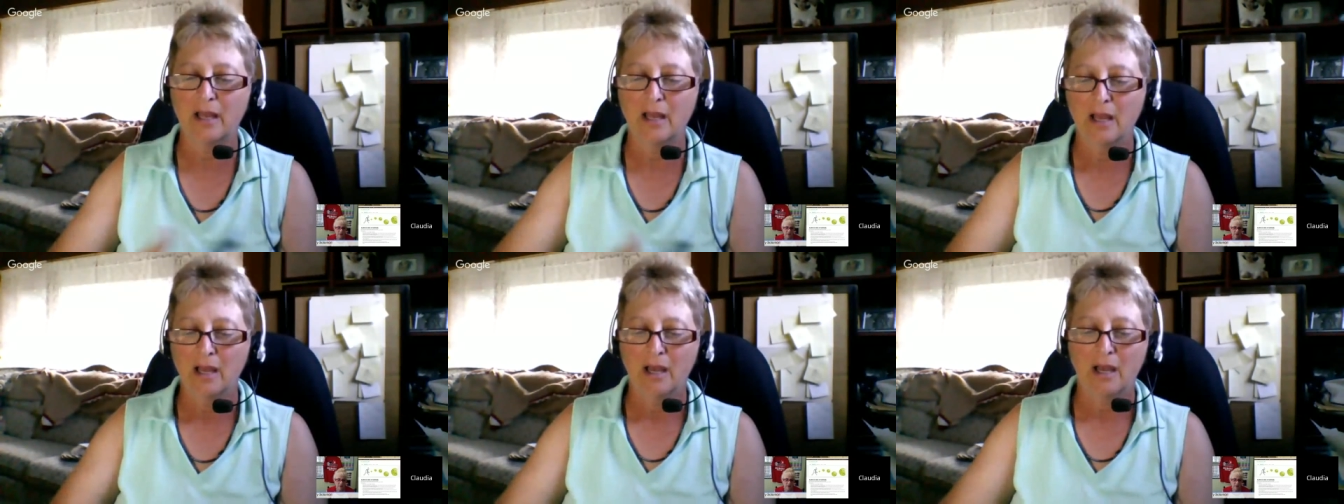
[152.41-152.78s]

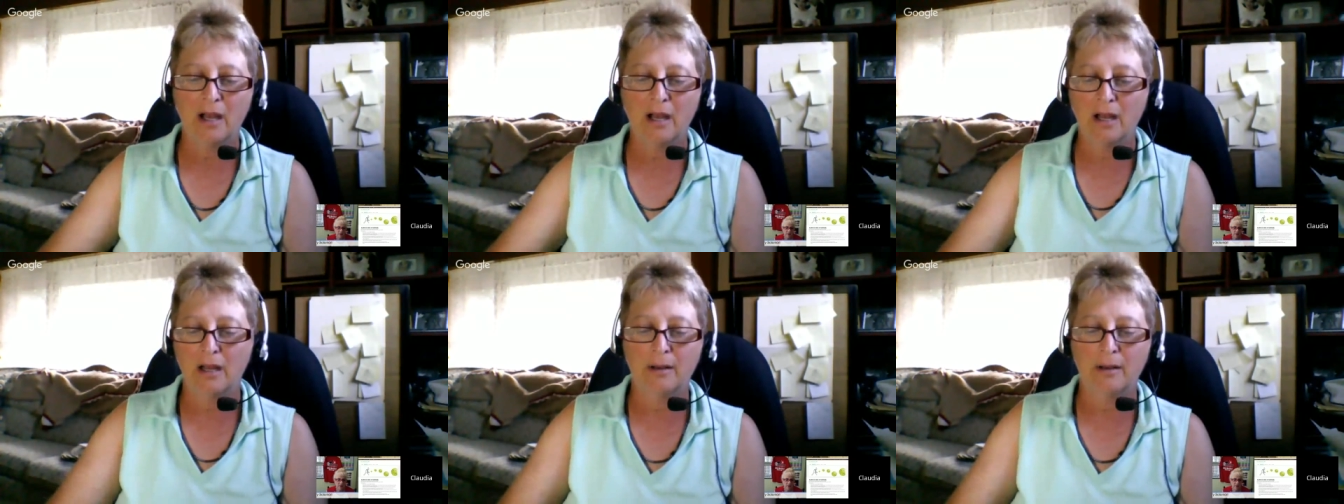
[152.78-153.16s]

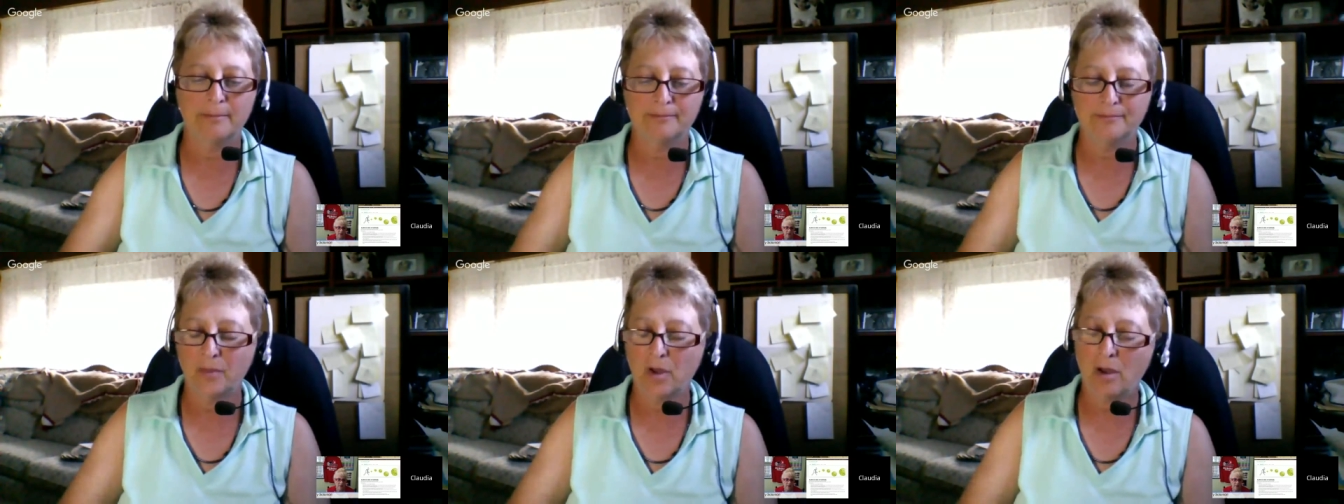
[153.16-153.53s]

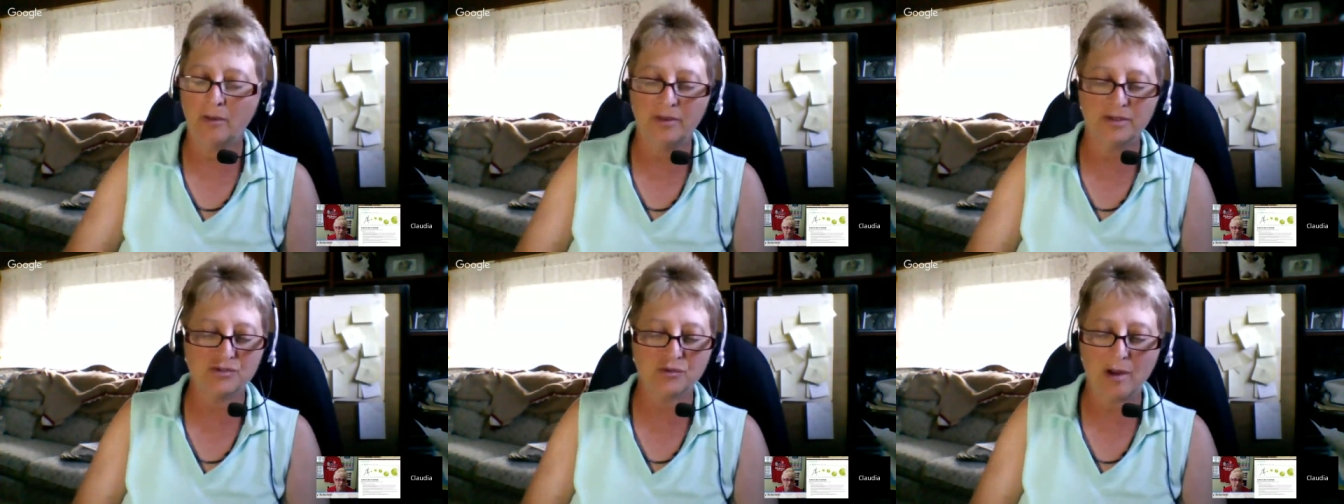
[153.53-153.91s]
all the
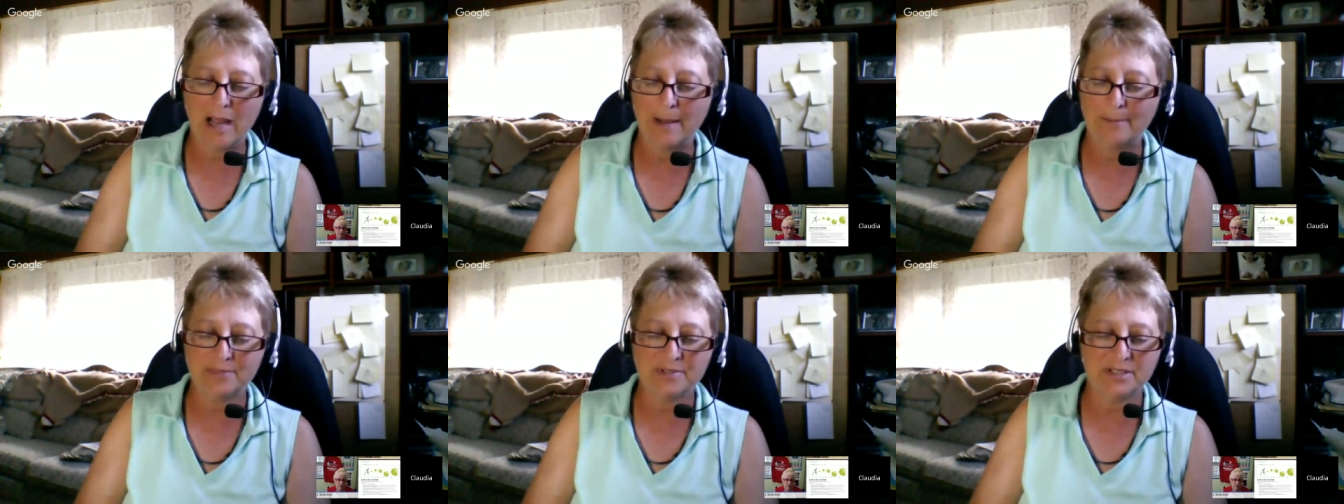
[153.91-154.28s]
drop
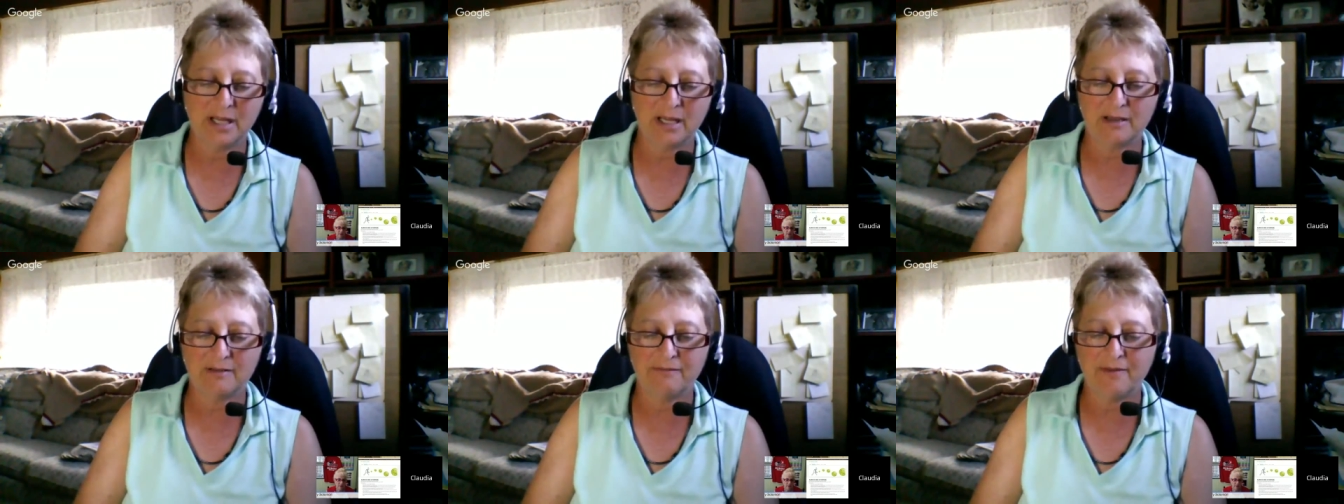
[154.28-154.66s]
dink
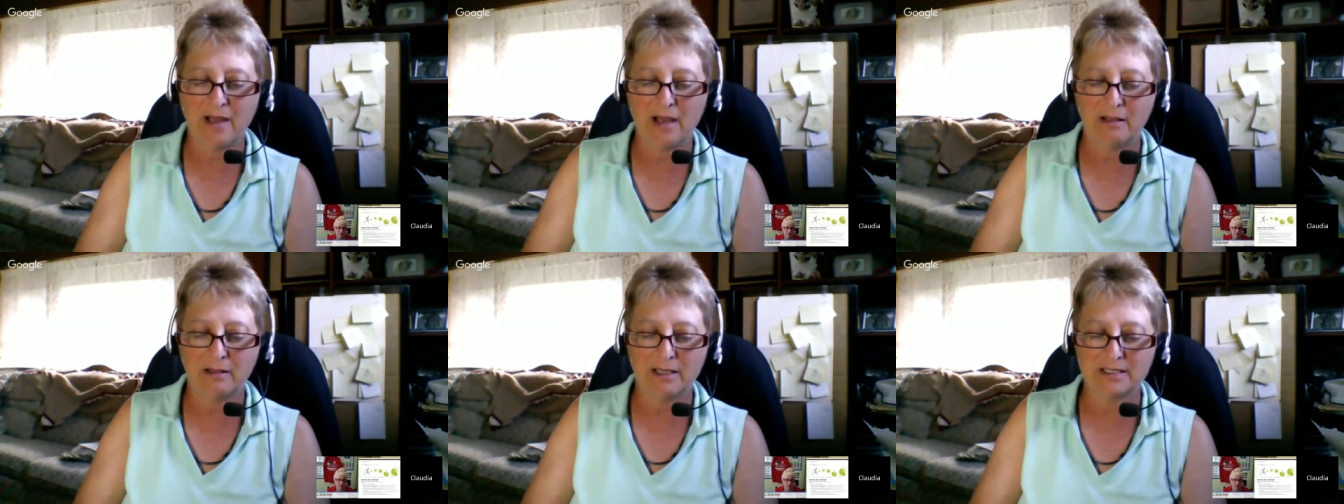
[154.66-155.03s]

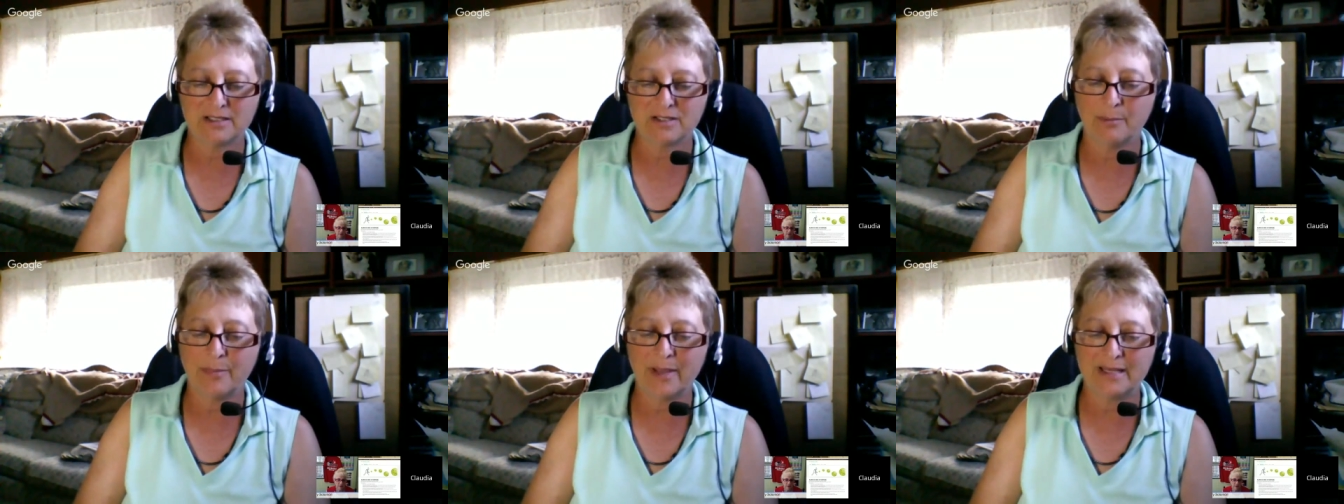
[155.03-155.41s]
volleys, the
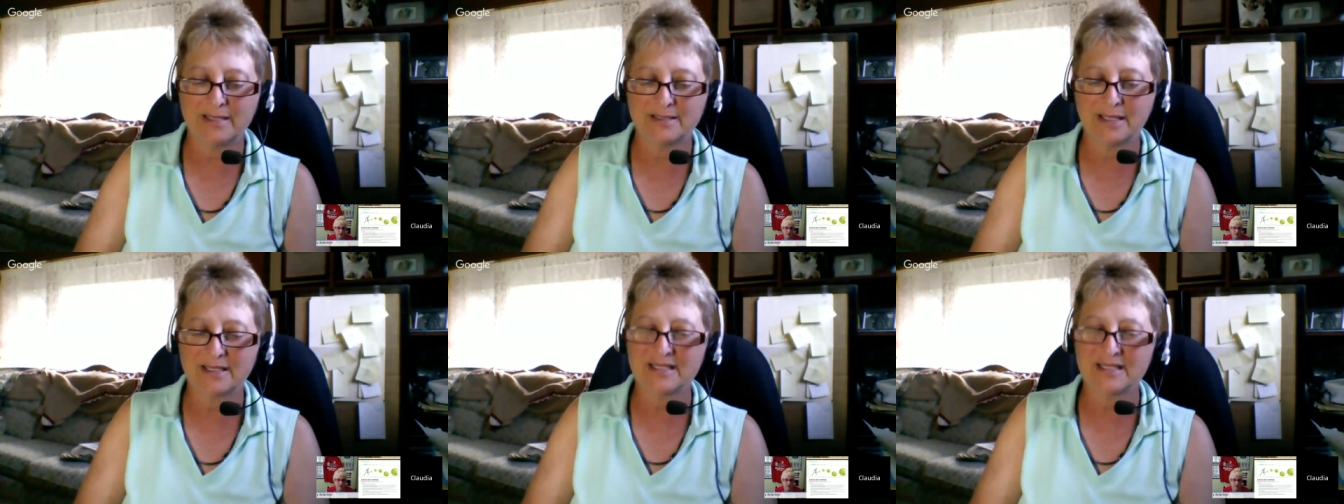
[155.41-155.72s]
basics.